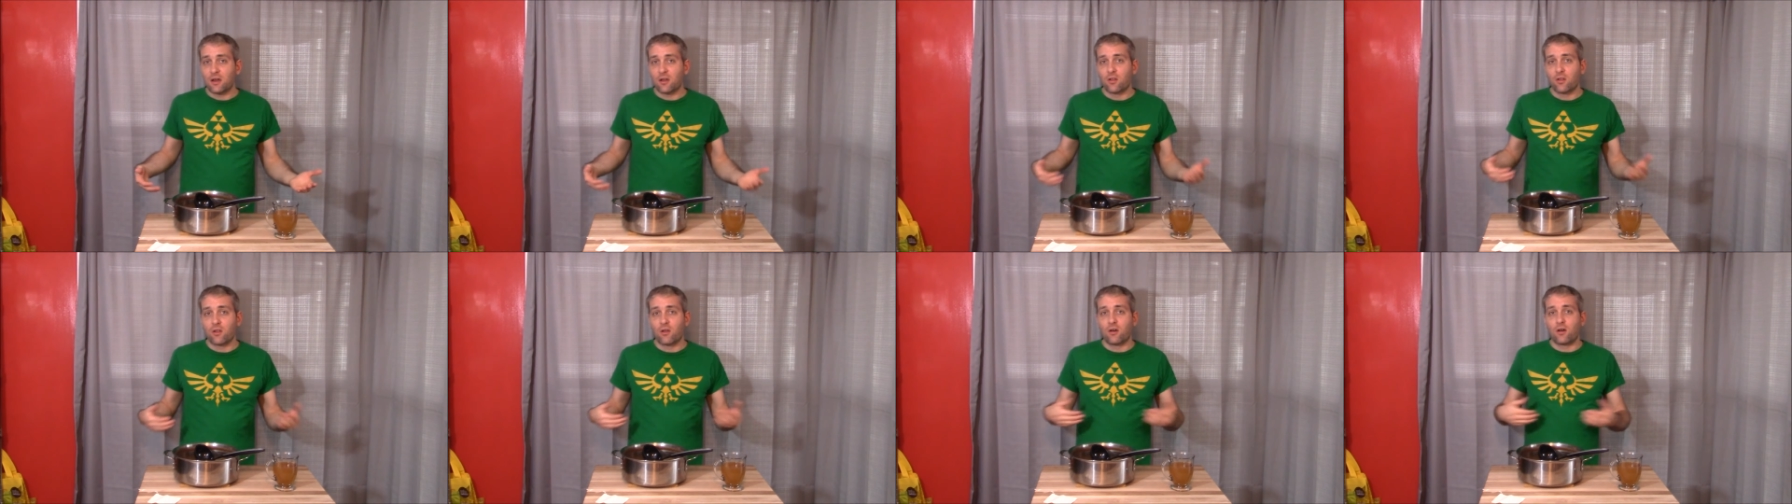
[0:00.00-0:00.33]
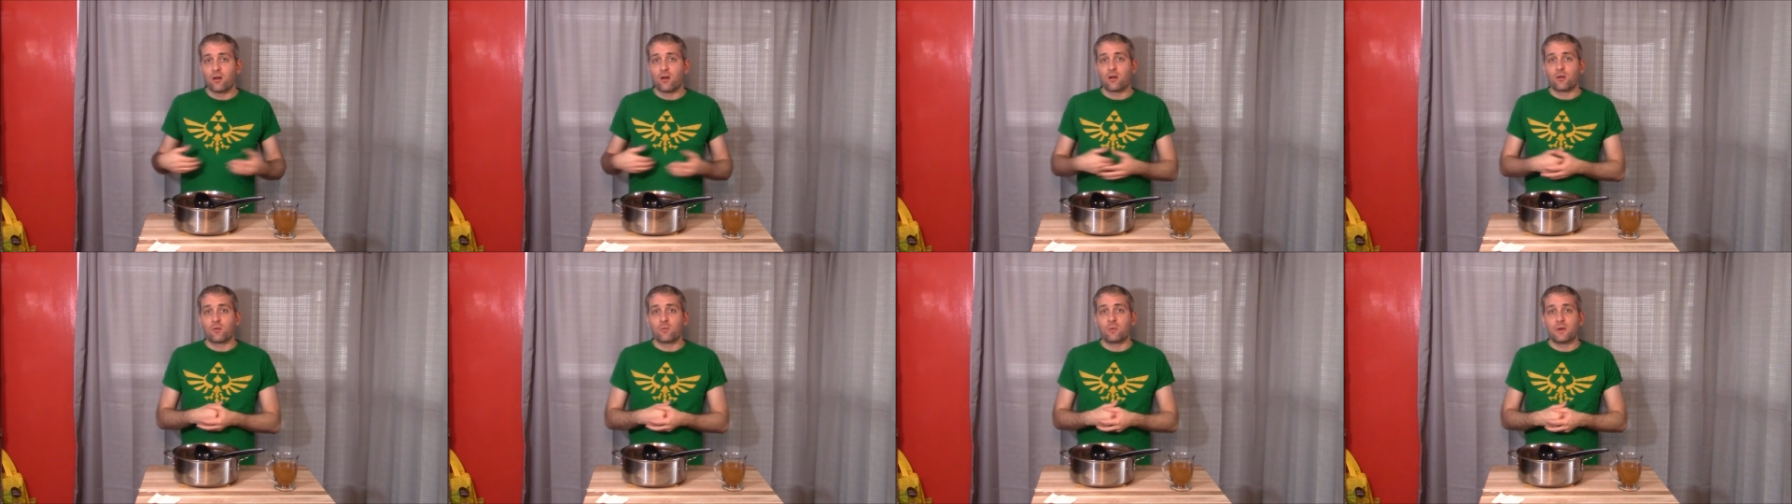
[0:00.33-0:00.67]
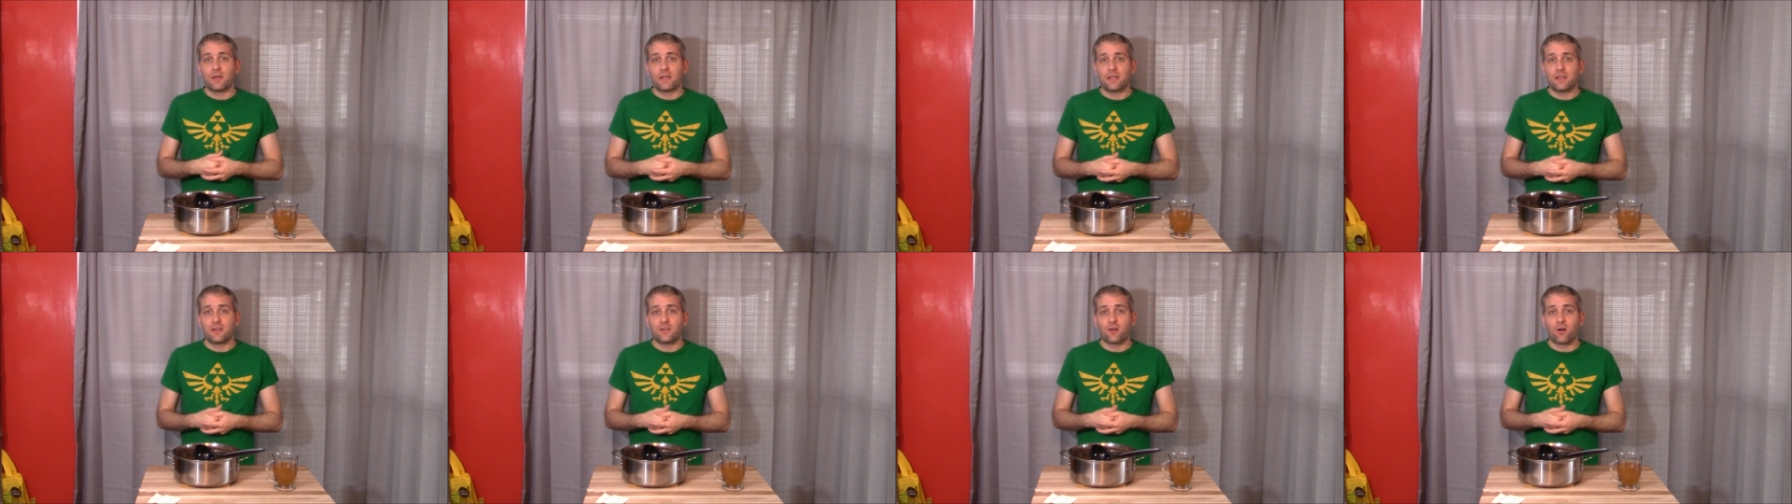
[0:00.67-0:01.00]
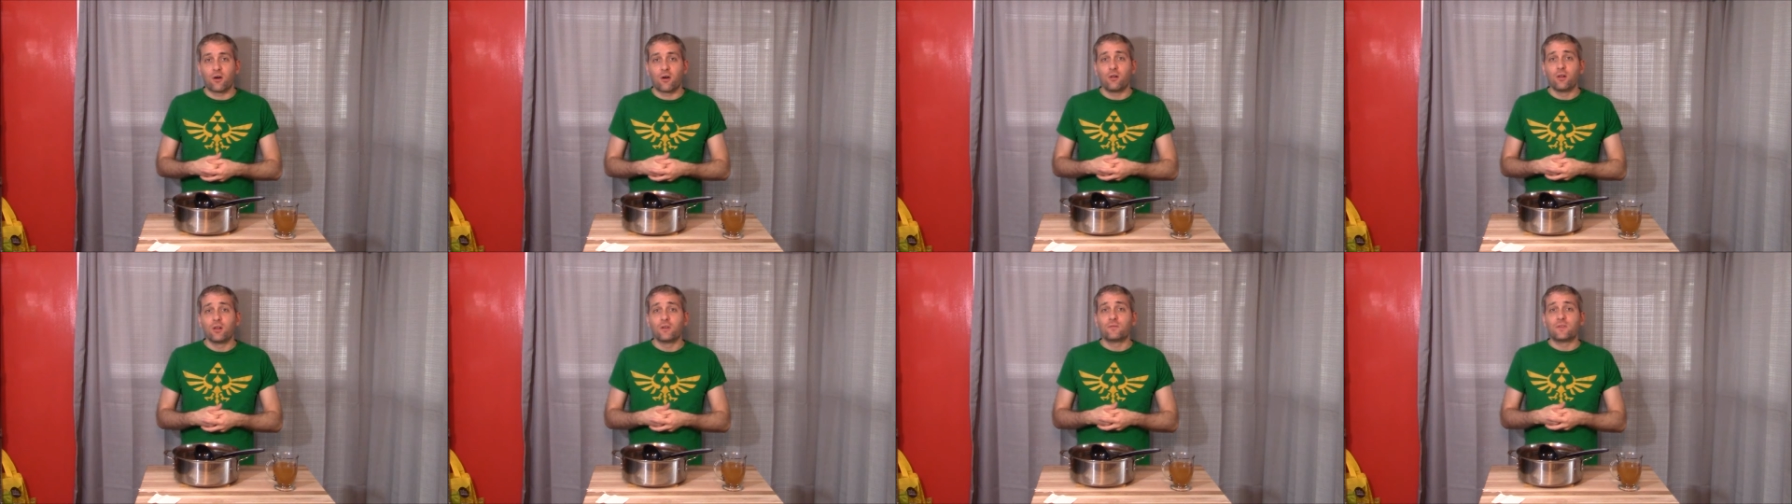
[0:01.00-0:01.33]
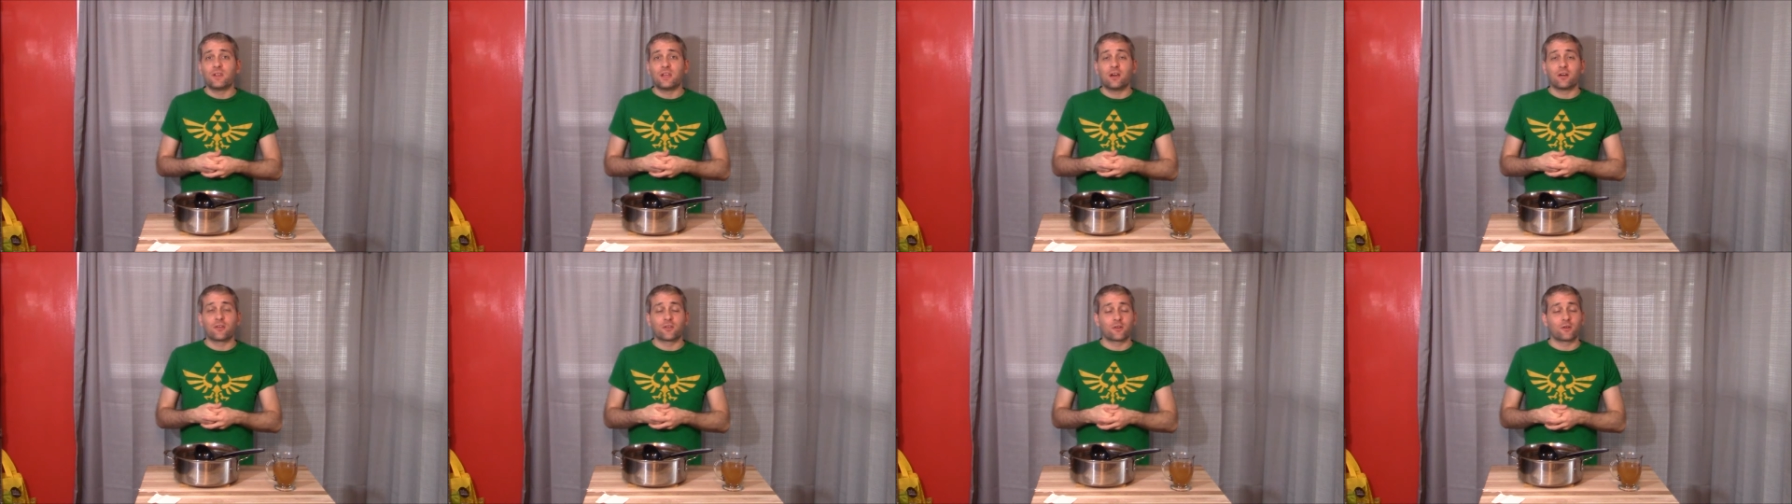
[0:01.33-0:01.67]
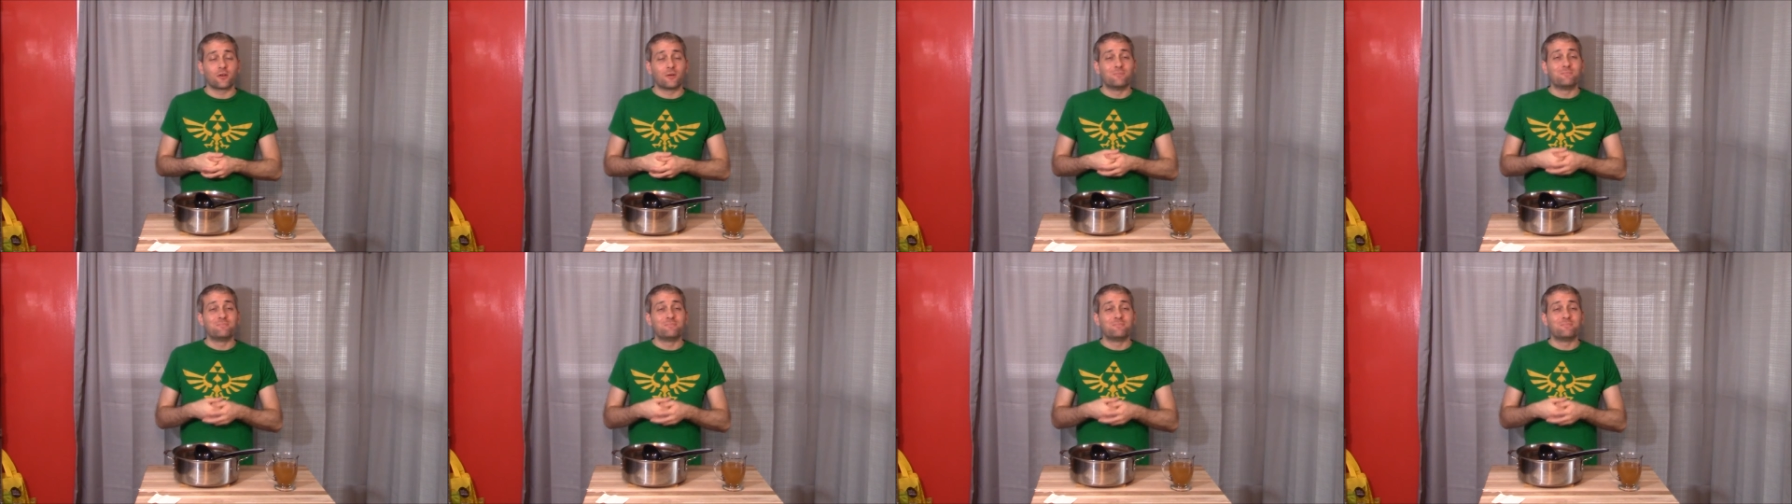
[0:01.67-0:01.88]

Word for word: along with all of the other